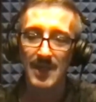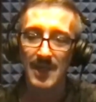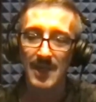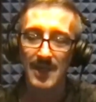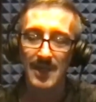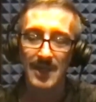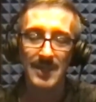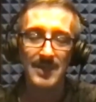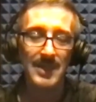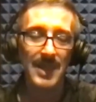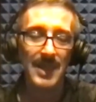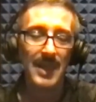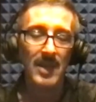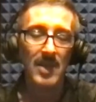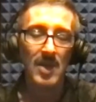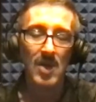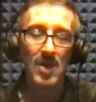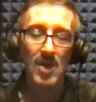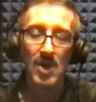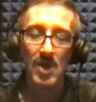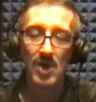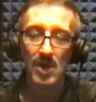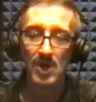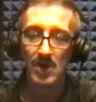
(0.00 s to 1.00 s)
in that
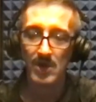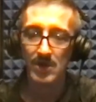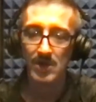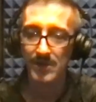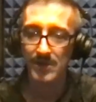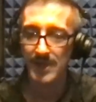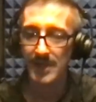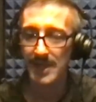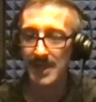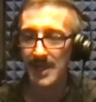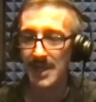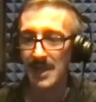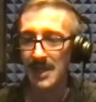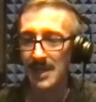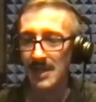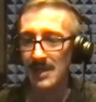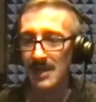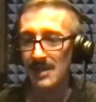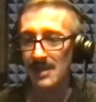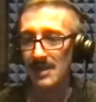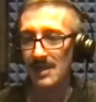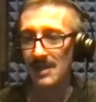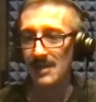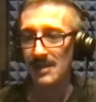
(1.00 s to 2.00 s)
hall,
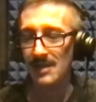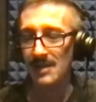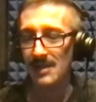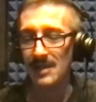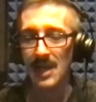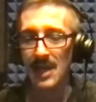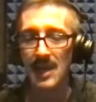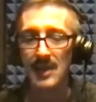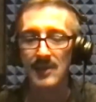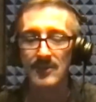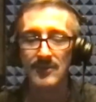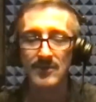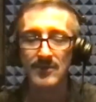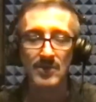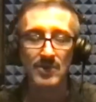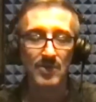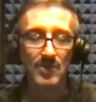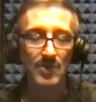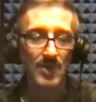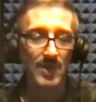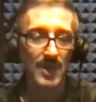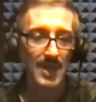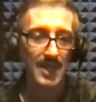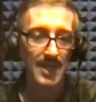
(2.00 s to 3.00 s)
and the guys are
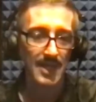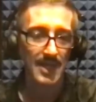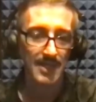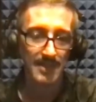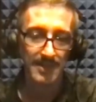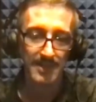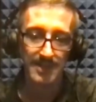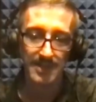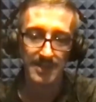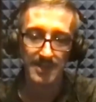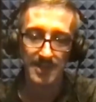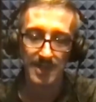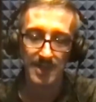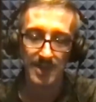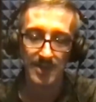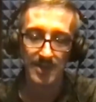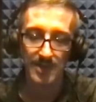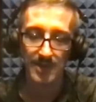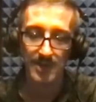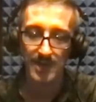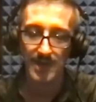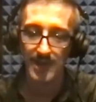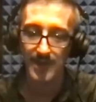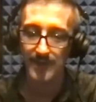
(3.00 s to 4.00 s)
great, you
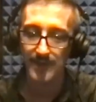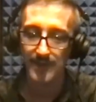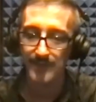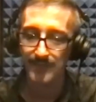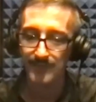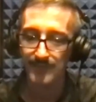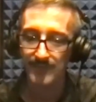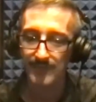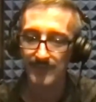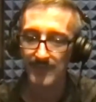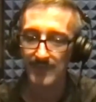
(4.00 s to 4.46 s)
know,